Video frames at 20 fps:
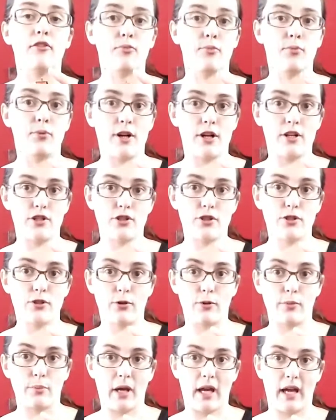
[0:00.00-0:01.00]
of
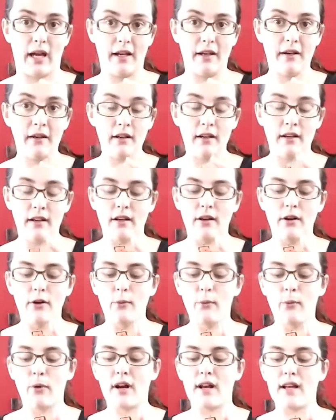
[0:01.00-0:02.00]
pressure or pain,
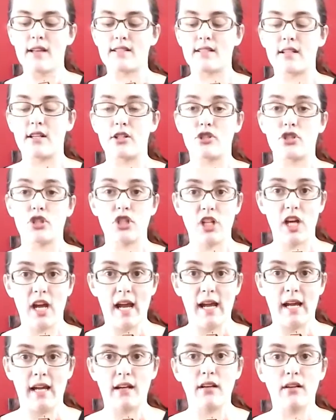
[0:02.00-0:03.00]
whereas a
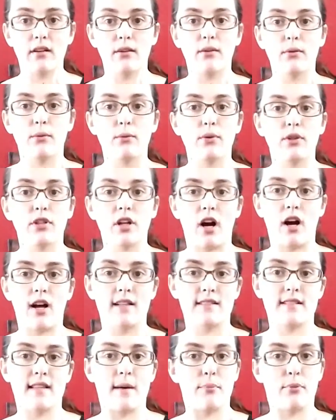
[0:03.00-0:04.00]
chain would
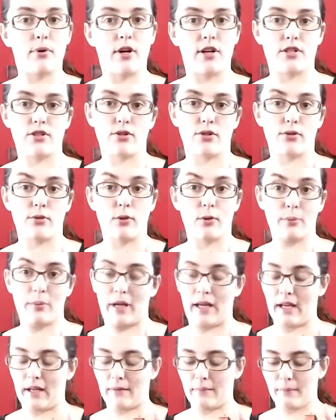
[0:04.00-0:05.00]
cause that pressure or
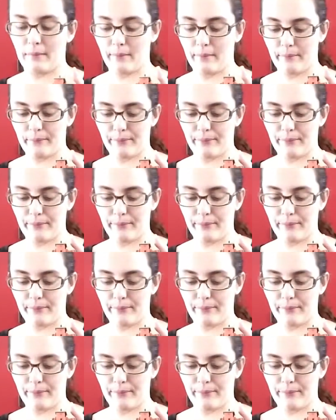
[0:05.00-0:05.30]
pain.